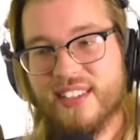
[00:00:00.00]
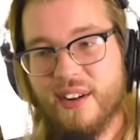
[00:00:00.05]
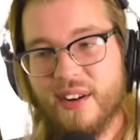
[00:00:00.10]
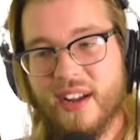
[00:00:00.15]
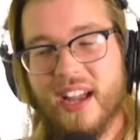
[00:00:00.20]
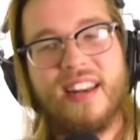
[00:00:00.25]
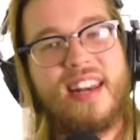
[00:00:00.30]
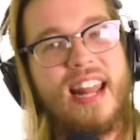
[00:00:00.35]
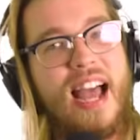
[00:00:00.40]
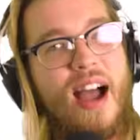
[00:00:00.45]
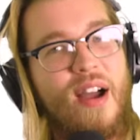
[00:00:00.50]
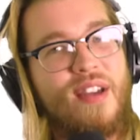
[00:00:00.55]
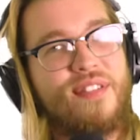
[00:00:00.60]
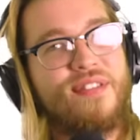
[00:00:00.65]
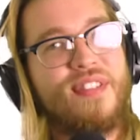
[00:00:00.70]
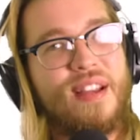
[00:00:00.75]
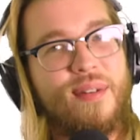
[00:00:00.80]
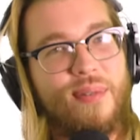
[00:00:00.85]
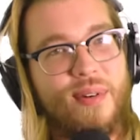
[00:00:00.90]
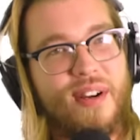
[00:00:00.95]
Okay, now I
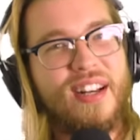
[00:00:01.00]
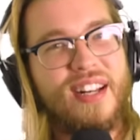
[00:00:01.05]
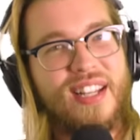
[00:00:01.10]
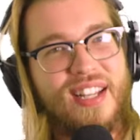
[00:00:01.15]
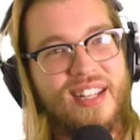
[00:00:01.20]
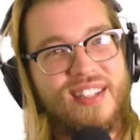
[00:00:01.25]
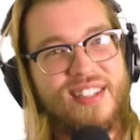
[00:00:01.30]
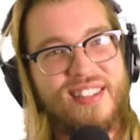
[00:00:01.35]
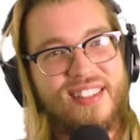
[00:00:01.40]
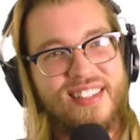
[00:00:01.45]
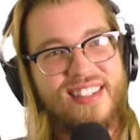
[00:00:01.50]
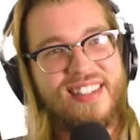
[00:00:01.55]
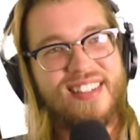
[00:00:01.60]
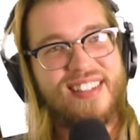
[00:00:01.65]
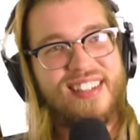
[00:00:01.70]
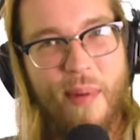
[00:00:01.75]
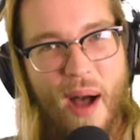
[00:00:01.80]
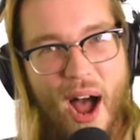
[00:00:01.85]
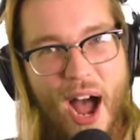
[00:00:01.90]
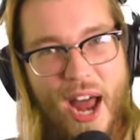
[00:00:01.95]
think we're going to get to the
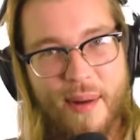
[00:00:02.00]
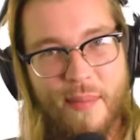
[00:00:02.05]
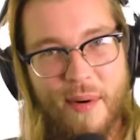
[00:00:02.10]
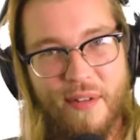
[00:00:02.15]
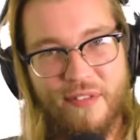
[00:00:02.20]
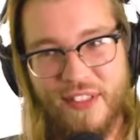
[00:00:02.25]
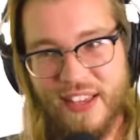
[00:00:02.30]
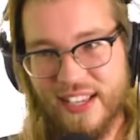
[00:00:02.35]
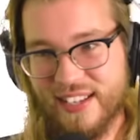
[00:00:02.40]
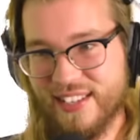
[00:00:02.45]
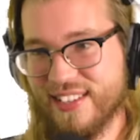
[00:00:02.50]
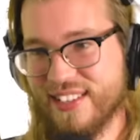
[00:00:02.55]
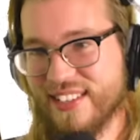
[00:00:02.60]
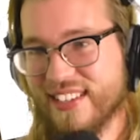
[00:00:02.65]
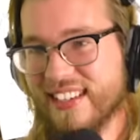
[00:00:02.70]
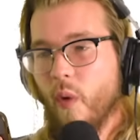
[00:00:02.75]
bottom of this.